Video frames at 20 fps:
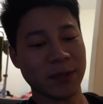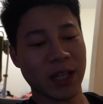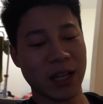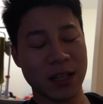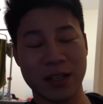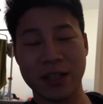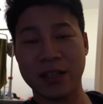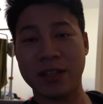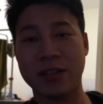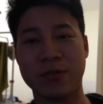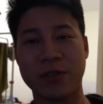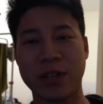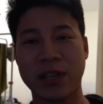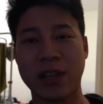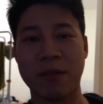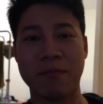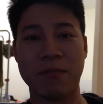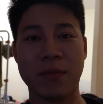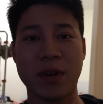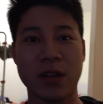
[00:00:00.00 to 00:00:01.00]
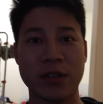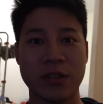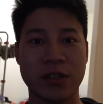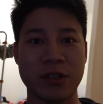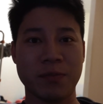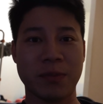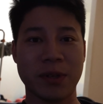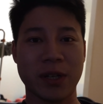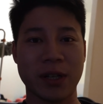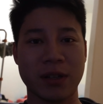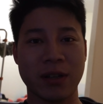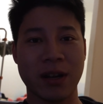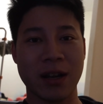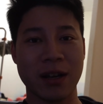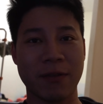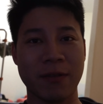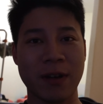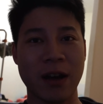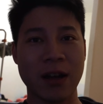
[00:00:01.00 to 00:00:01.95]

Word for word: I didn't drink that much, but I,